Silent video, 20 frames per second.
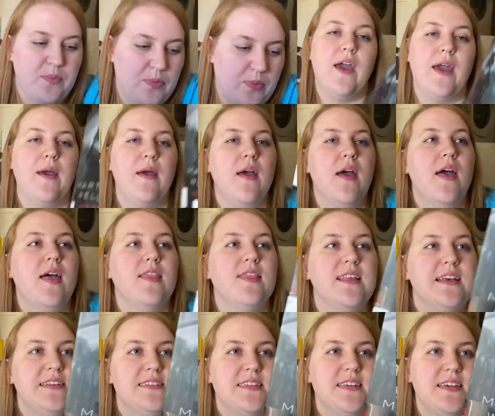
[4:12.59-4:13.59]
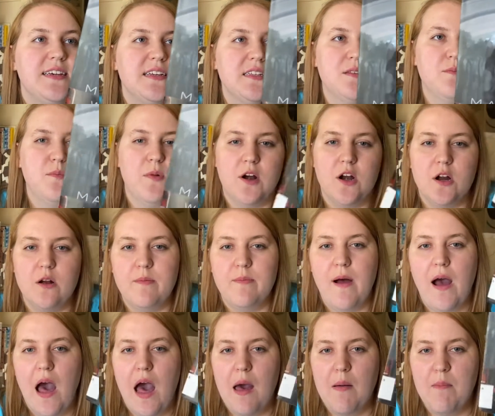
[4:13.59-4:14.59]
Okay, this is Murder
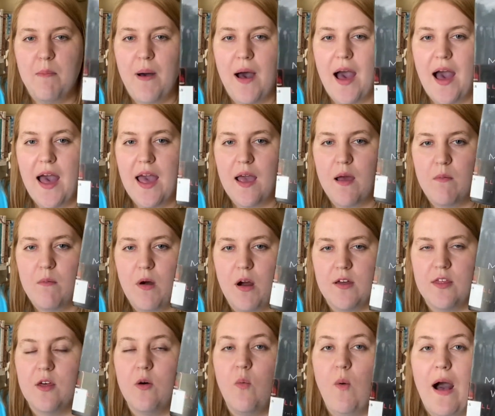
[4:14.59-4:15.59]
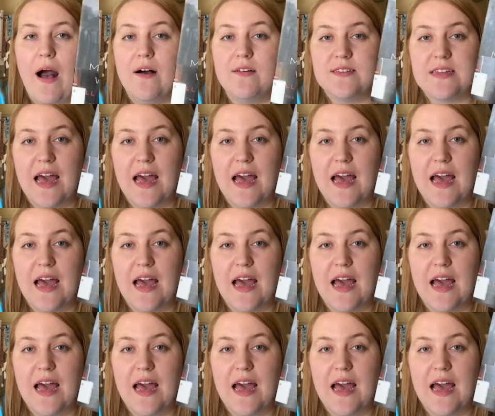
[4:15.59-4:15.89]
by Martha Wells.